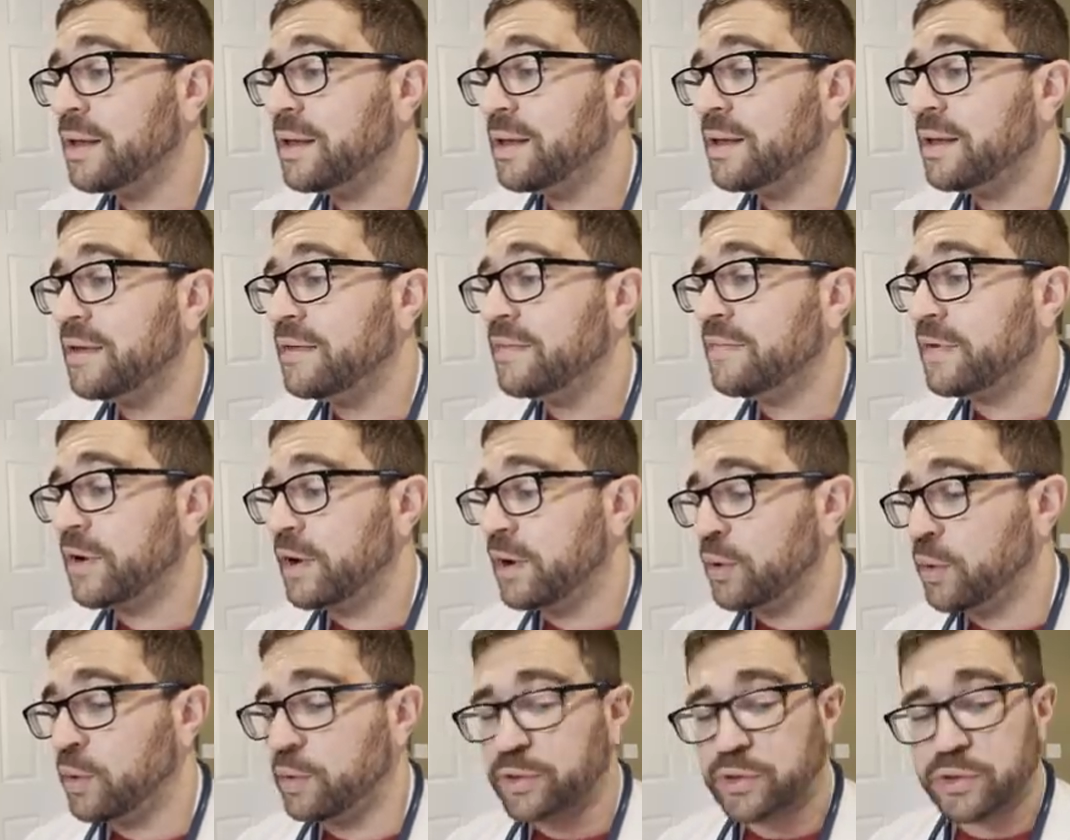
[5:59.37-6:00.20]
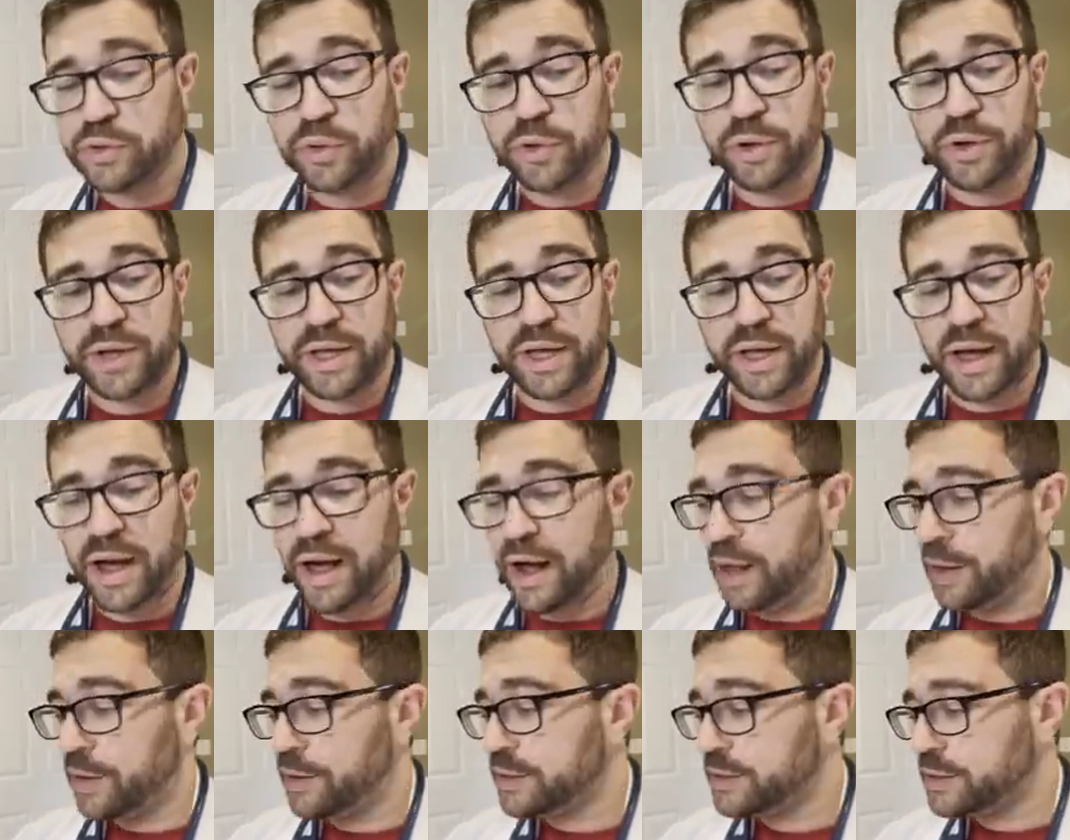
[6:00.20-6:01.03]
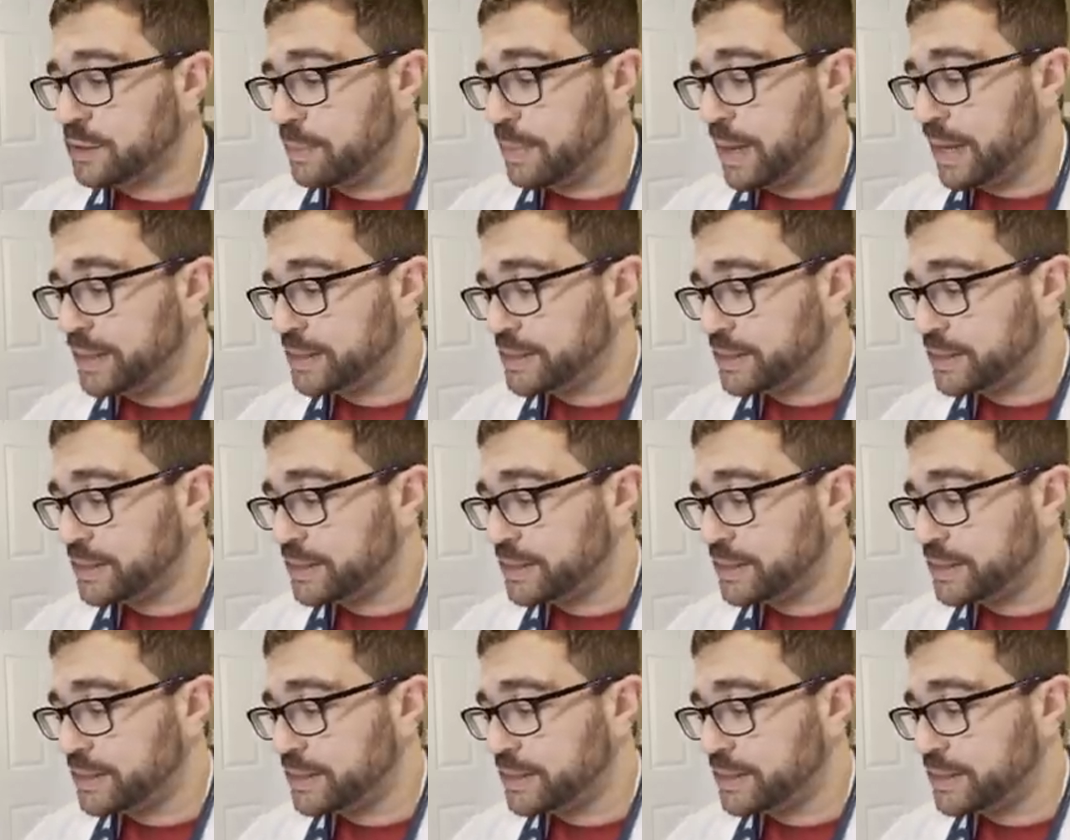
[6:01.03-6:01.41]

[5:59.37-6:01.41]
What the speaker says: Very old school looking holos, amazing.